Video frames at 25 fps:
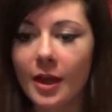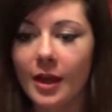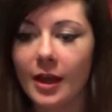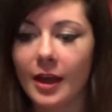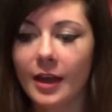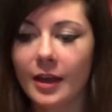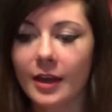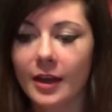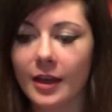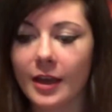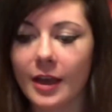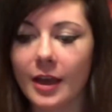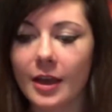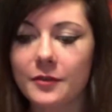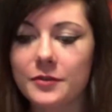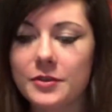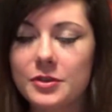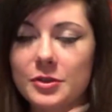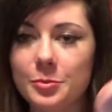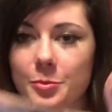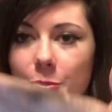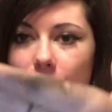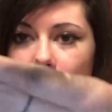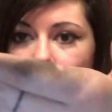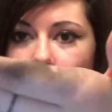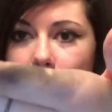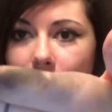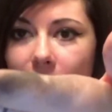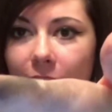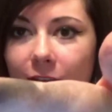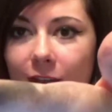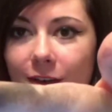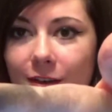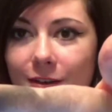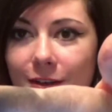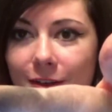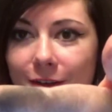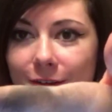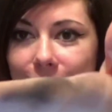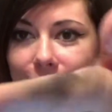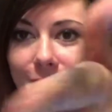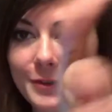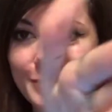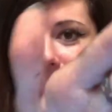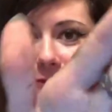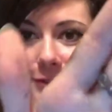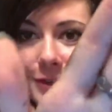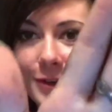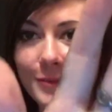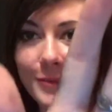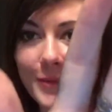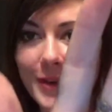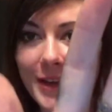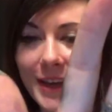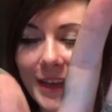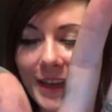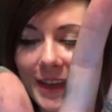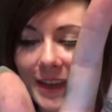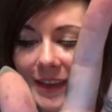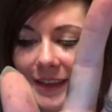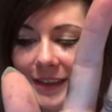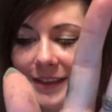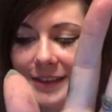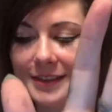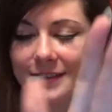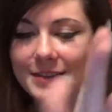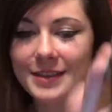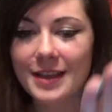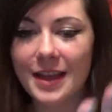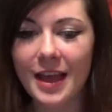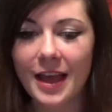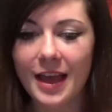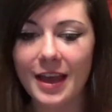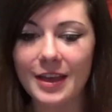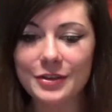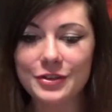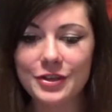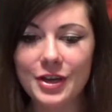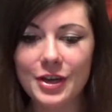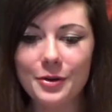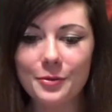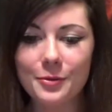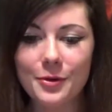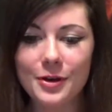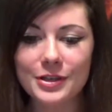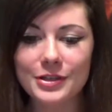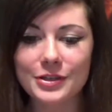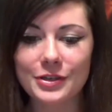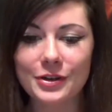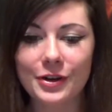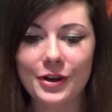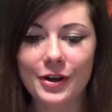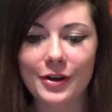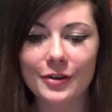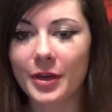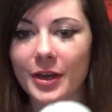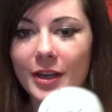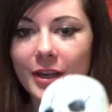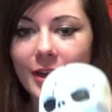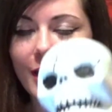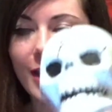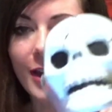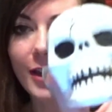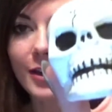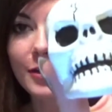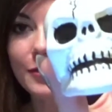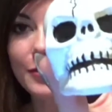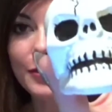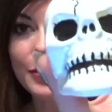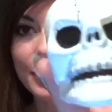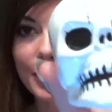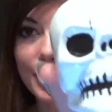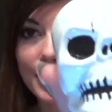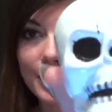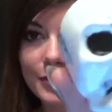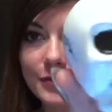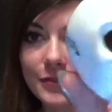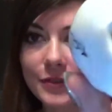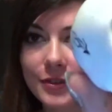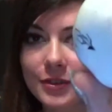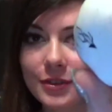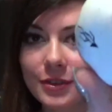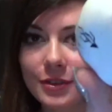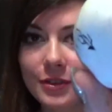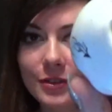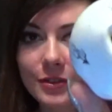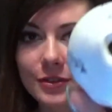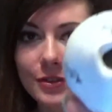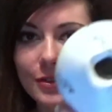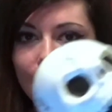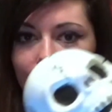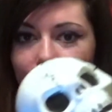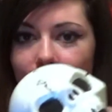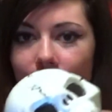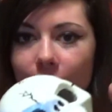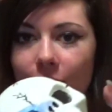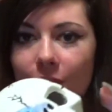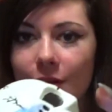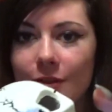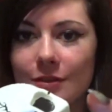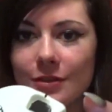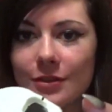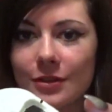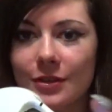and I have spray paint left over on my hands. I tried to wash it off and it kind of transferred to the skull. As you